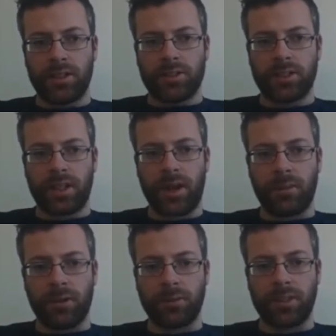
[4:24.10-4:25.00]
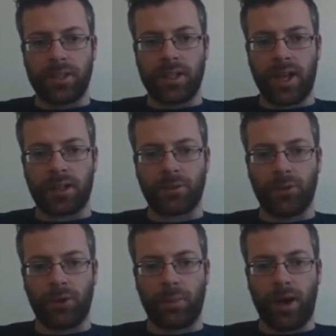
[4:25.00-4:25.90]
to get me up to the next
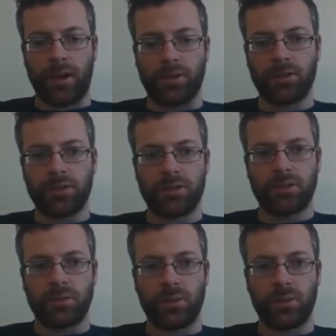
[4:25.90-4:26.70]
£4,